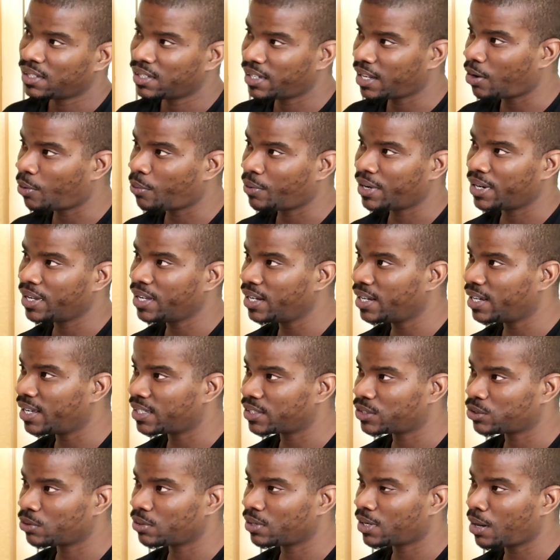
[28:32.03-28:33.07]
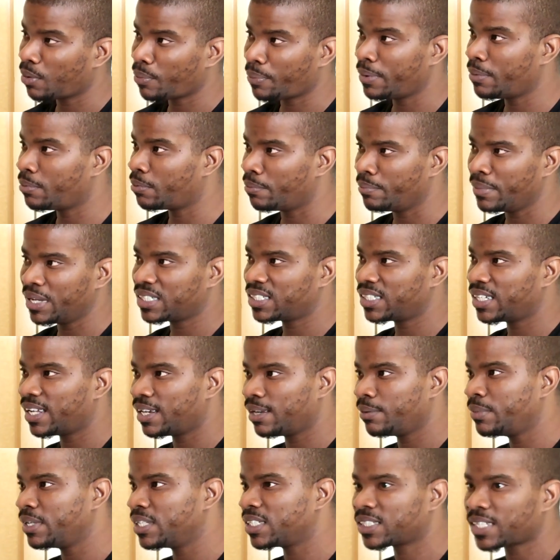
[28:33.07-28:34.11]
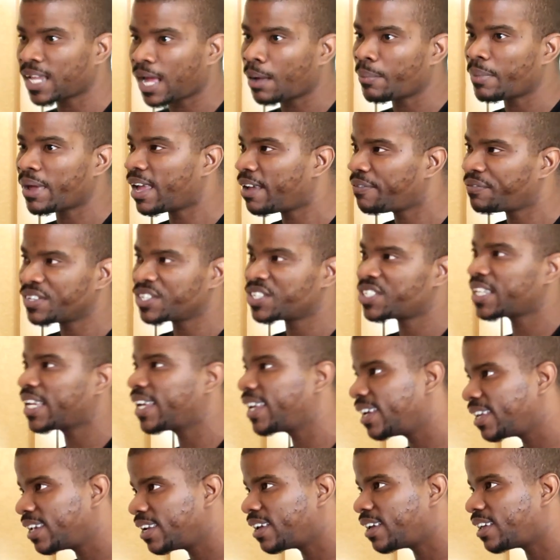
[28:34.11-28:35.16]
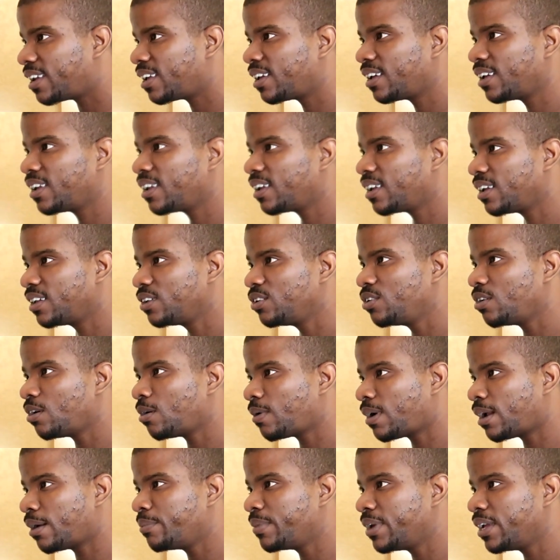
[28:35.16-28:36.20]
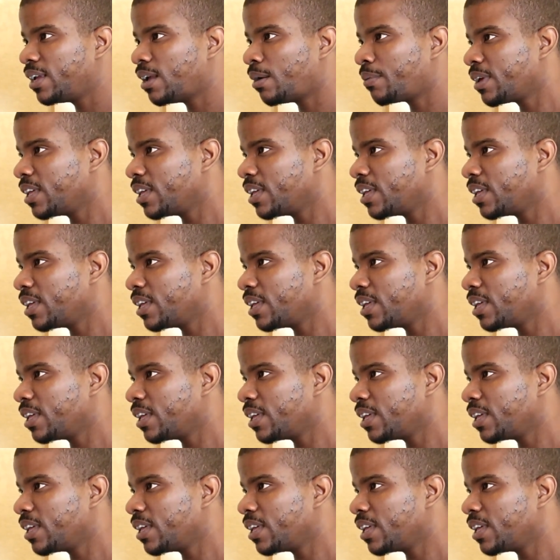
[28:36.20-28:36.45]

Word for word: They don't want to hear that. So a couple people mentioned that to me. Stop effing saying that. You know what I mean?